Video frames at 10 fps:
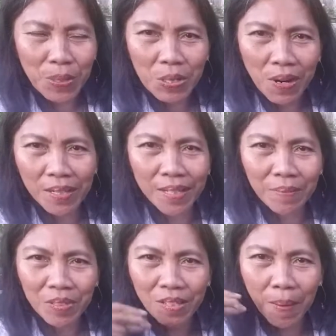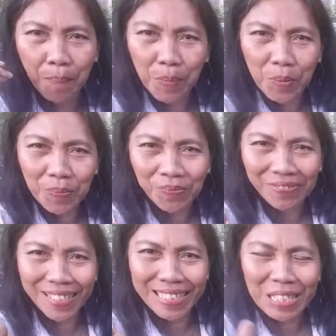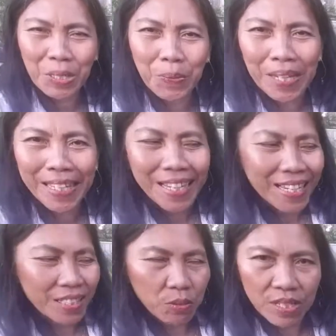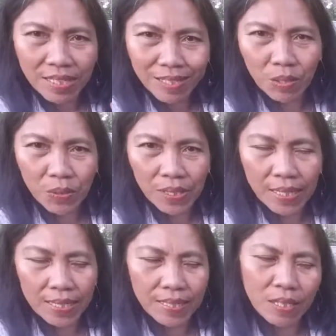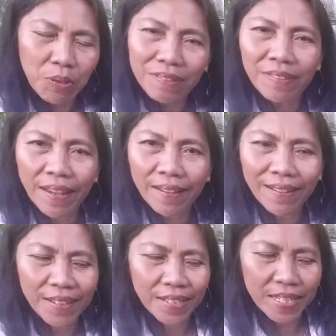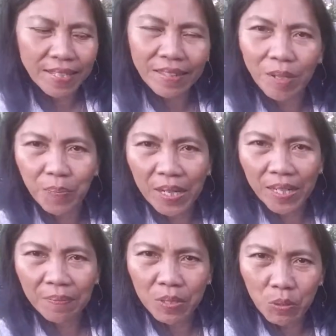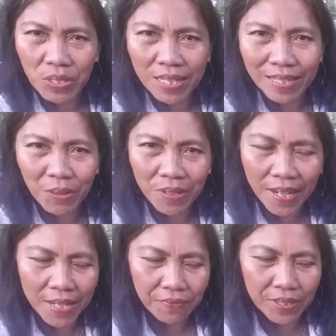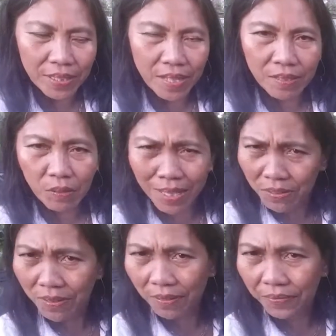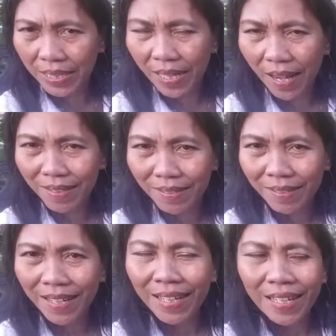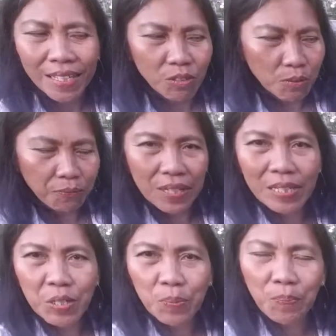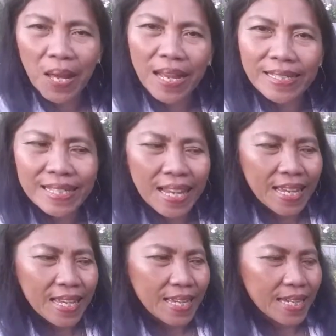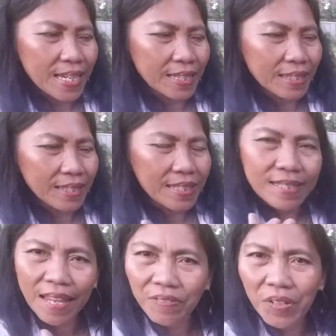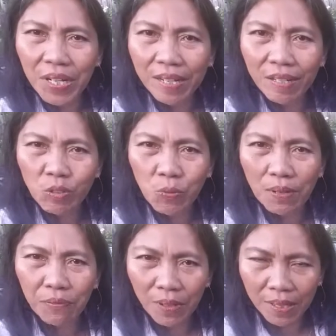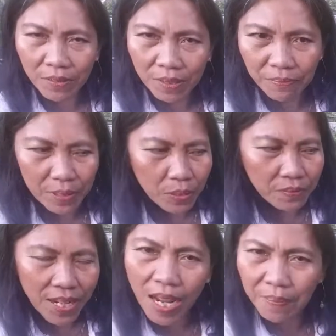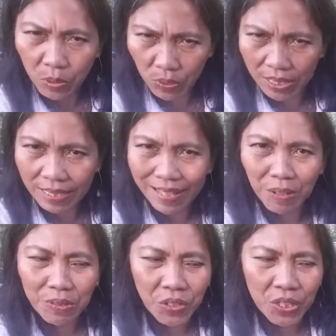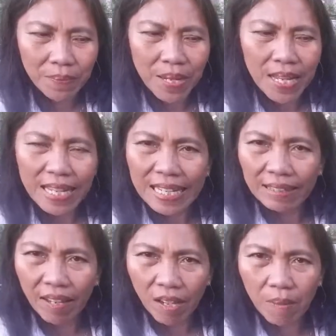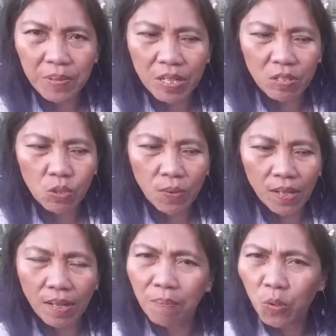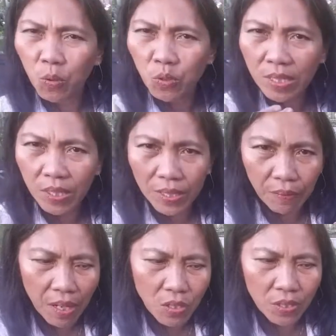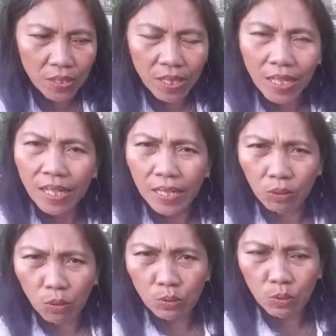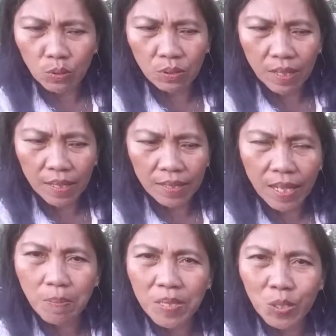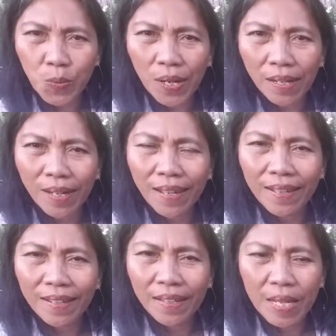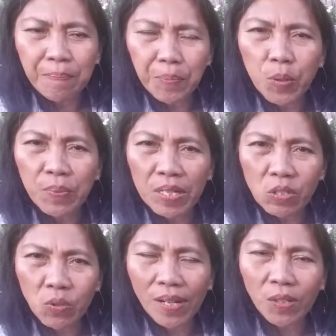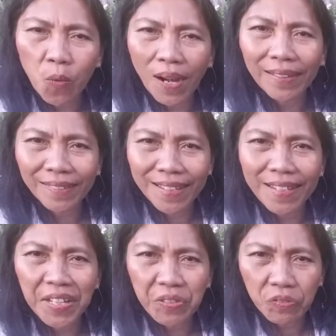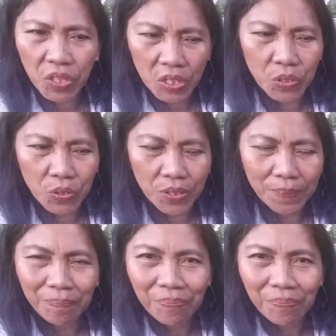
When you add in, it's just like boom, it's quick. So this is slow release. The good thing, the exciting part of using the organic fertilizer or natural fertilizer to feed your plants, it stays there in the soil for a longer period of time. So it is a long term. It helps the soil have good aeration. It also helps the soil improve the soil quality and texture.